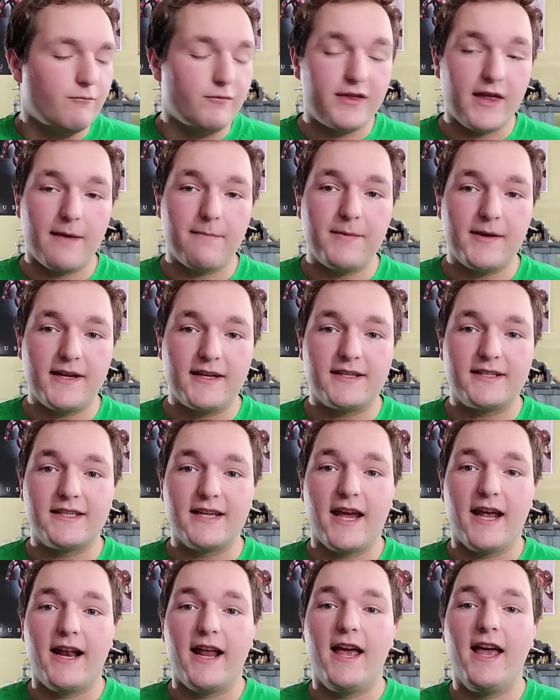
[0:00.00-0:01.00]
with that being
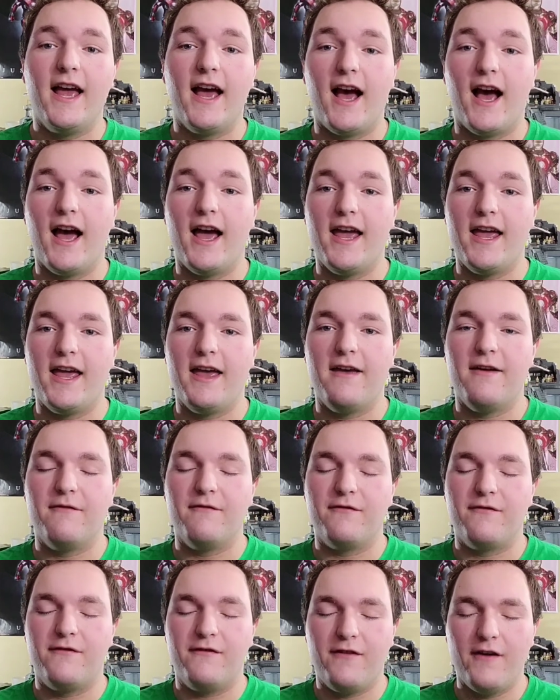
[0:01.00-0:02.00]
said, I
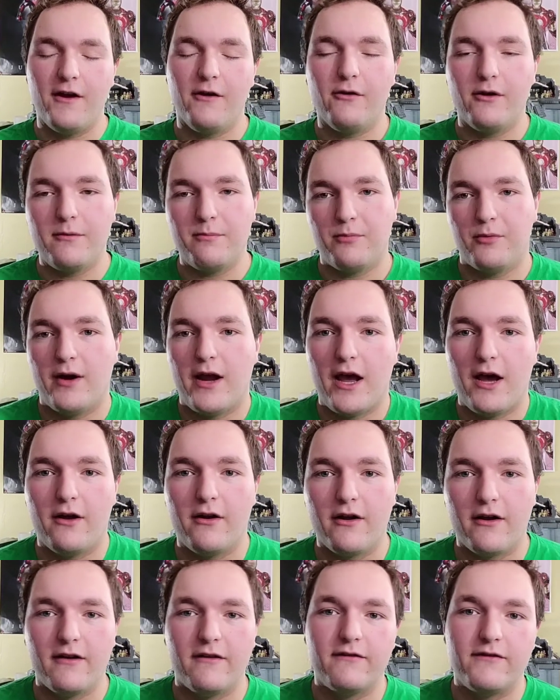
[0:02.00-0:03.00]
am very
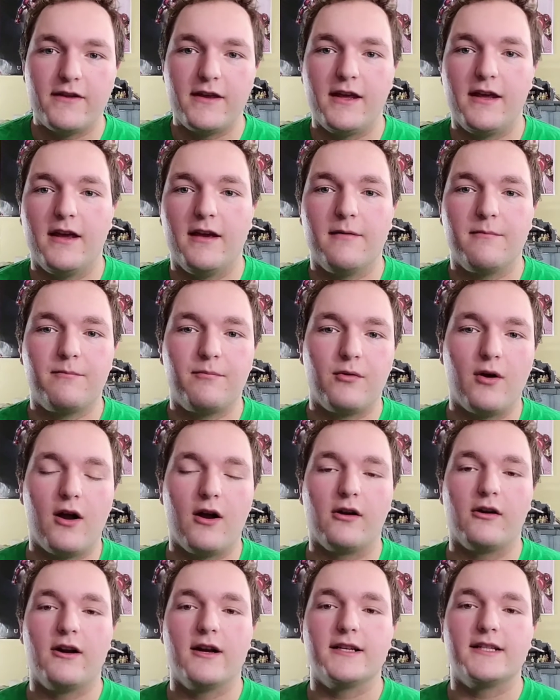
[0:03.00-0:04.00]
proud of the
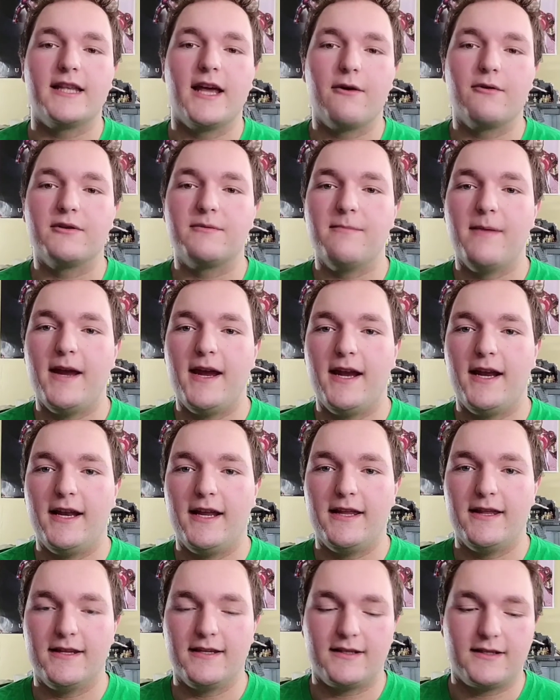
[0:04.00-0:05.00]
progress that was made
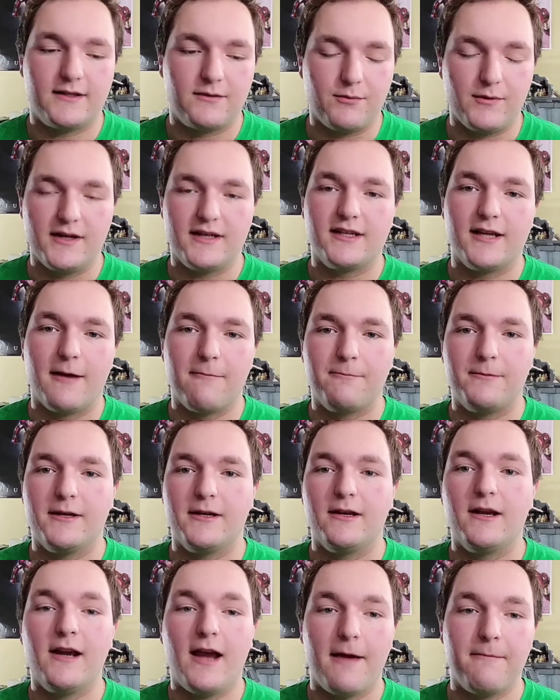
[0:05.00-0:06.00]
in this week's
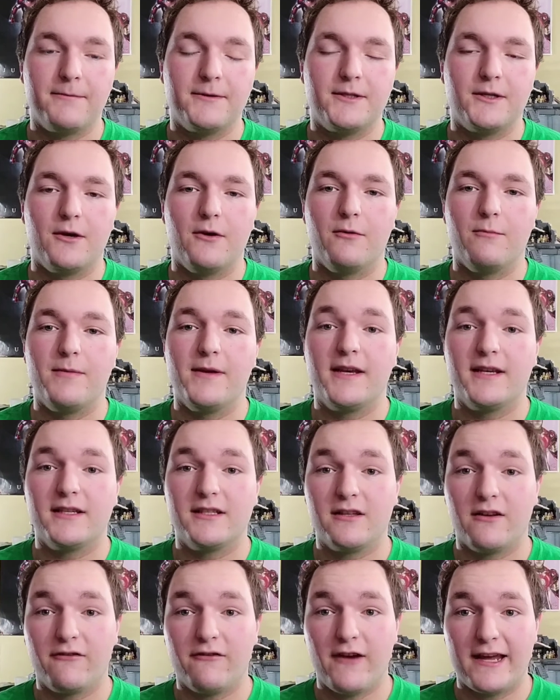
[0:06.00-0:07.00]
episode
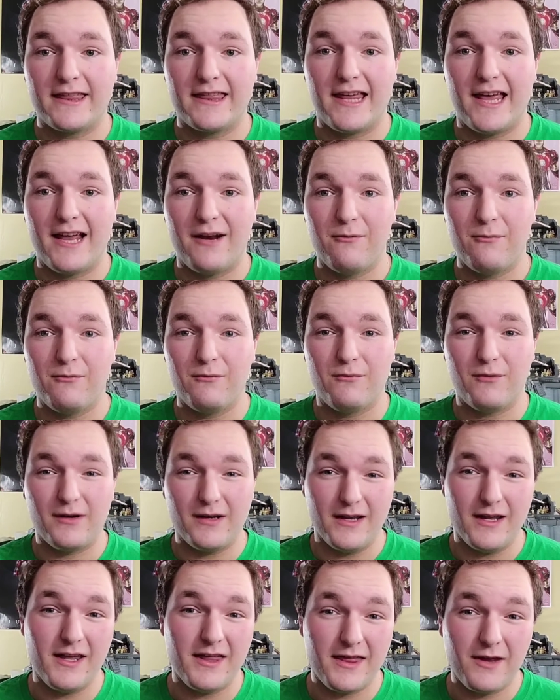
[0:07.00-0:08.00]
because of the fact that
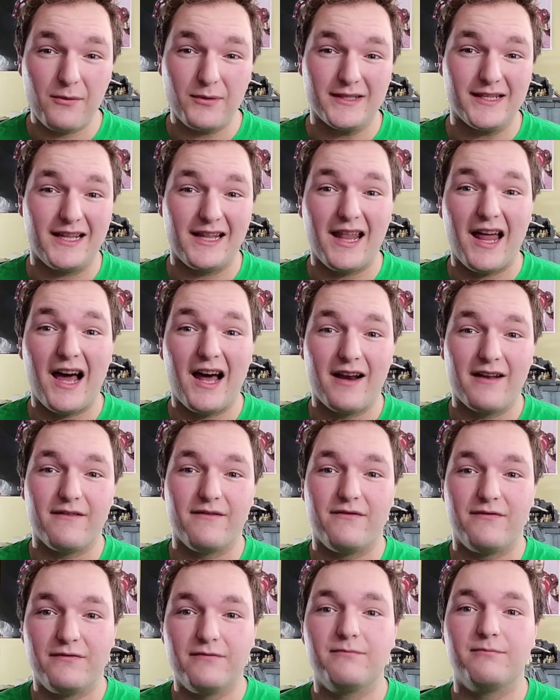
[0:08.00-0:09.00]
there was a lot
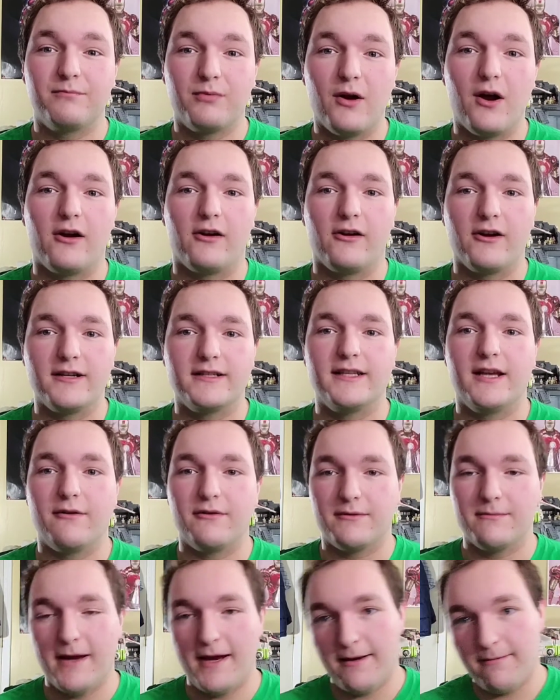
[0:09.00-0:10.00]
of progress that
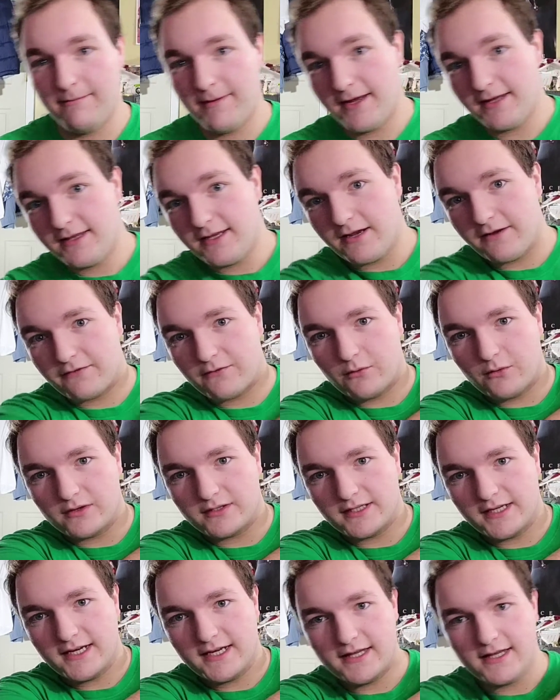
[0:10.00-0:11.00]
was made. Mainly, of
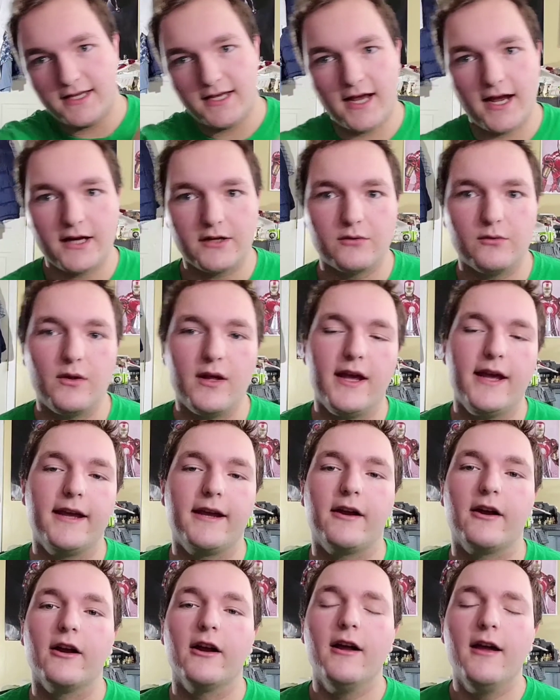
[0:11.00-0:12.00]
course, in the actual
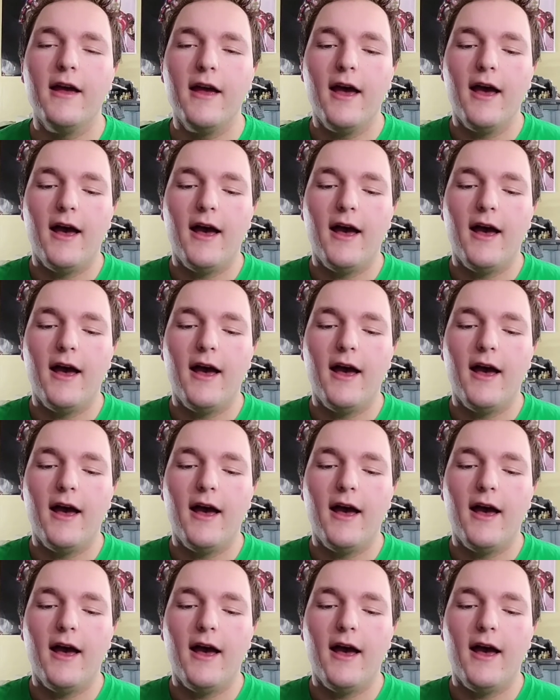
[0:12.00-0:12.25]
hangar.